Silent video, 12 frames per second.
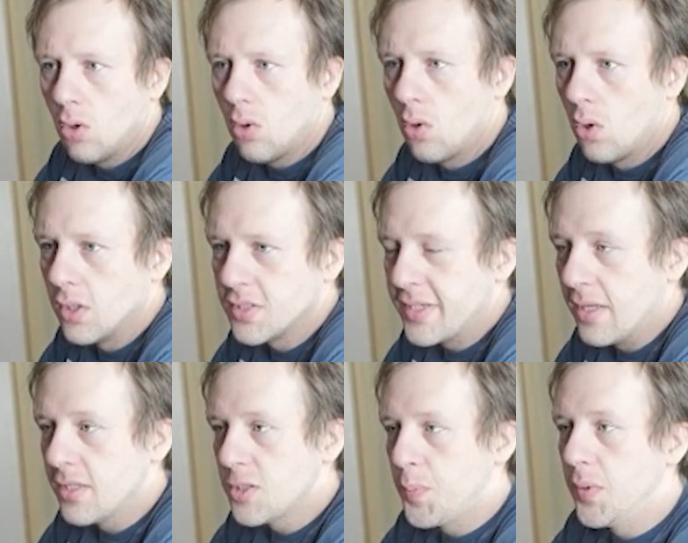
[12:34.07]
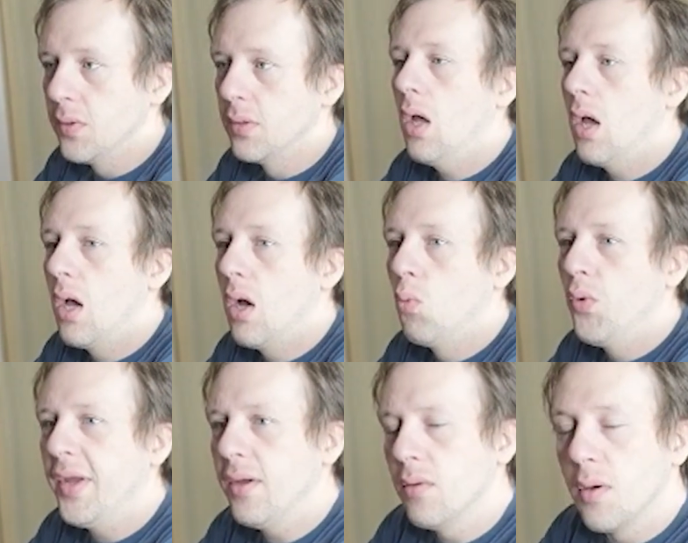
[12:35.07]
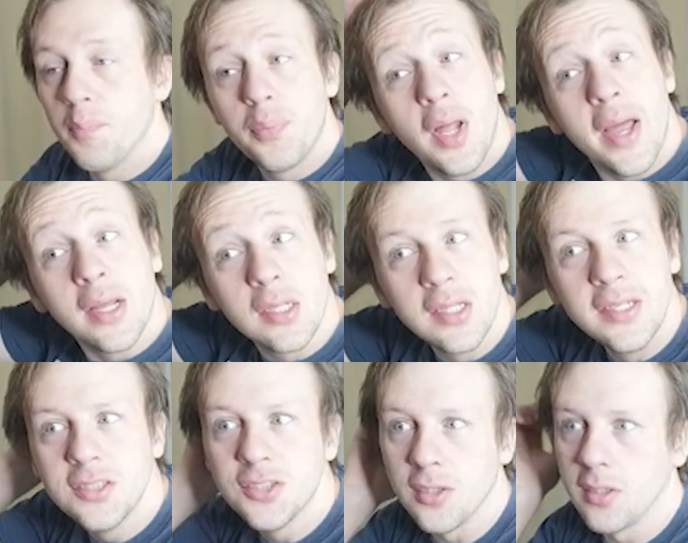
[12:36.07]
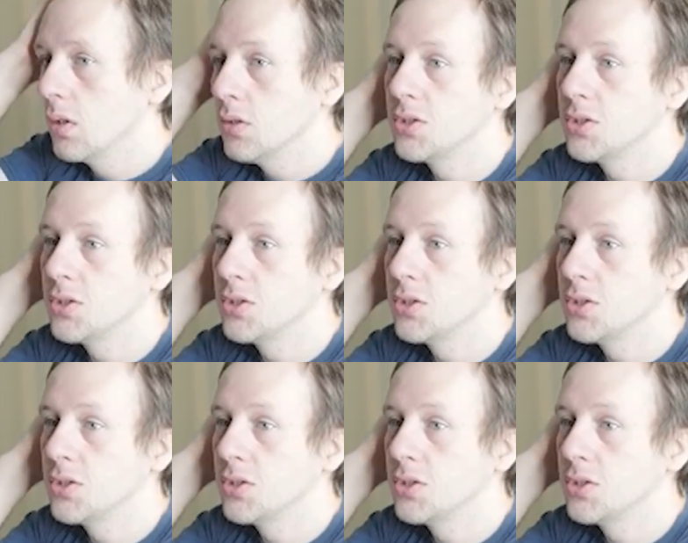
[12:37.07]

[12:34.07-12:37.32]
or Skelly Spoon, we apply a cleanser.